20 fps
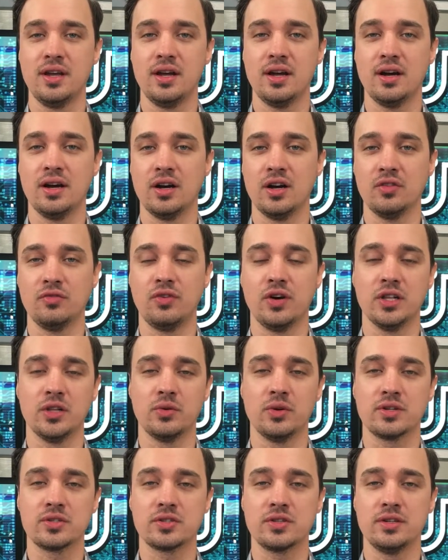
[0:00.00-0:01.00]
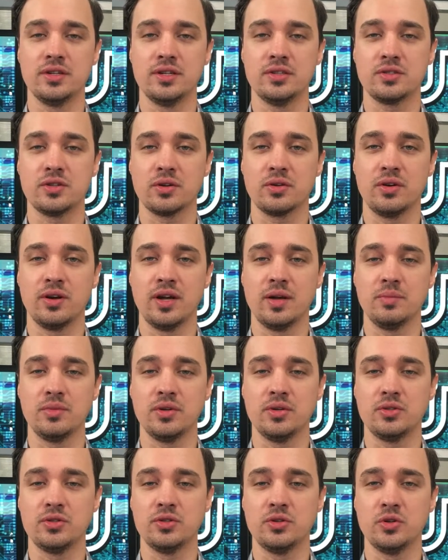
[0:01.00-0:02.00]
Follow us on Instagram,
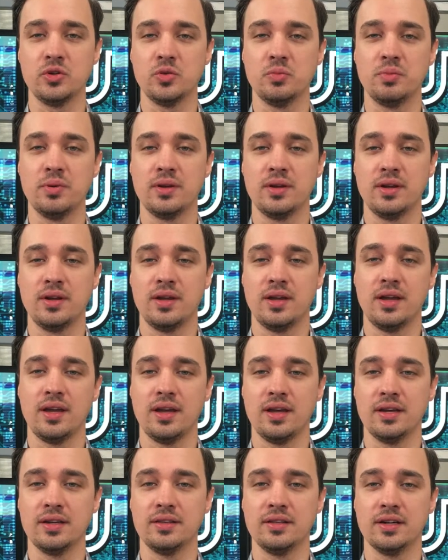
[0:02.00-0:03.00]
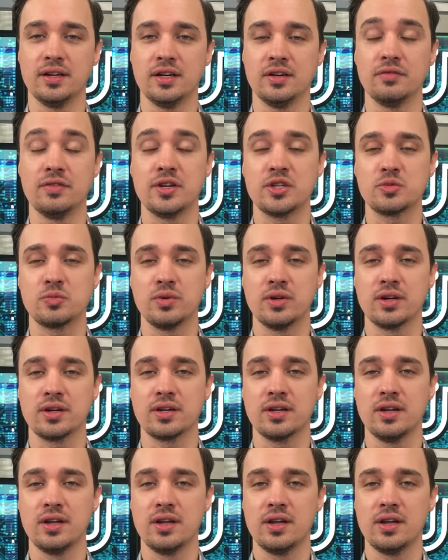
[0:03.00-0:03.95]
YouTube, and Facebook.